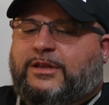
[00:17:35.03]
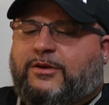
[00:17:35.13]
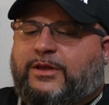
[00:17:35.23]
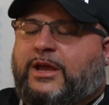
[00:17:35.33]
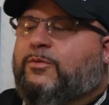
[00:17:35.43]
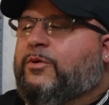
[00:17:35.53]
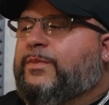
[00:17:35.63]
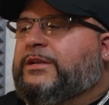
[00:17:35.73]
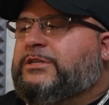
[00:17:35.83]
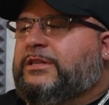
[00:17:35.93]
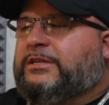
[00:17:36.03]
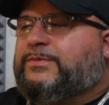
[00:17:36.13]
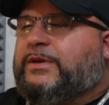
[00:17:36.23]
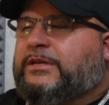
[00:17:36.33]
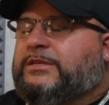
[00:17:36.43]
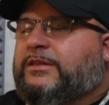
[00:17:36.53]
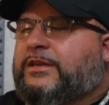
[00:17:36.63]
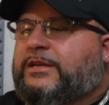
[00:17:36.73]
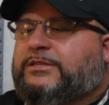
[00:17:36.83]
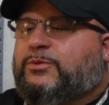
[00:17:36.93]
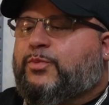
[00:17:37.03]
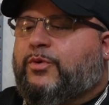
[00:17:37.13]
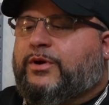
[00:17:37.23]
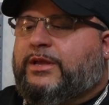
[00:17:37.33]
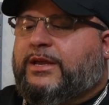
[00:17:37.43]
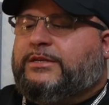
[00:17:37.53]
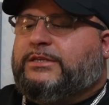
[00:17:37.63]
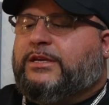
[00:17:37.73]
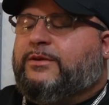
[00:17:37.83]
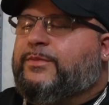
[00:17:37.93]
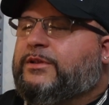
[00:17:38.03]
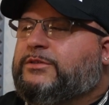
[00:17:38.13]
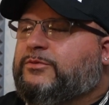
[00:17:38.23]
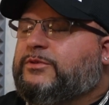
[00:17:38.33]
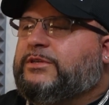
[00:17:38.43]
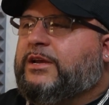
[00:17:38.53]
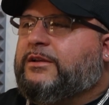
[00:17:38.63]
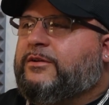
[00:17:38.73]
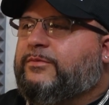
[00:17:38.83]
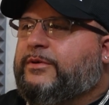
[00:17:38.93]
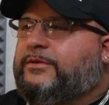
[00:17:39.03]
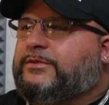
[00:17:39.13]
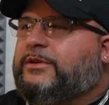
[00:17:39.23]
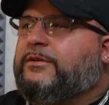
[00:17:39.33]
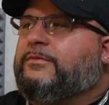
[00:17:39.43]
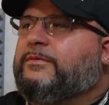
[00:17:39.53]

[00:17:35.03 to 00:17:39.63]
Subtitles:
I will mention this because I think it's important. He actually committed suicide a couple of years ago.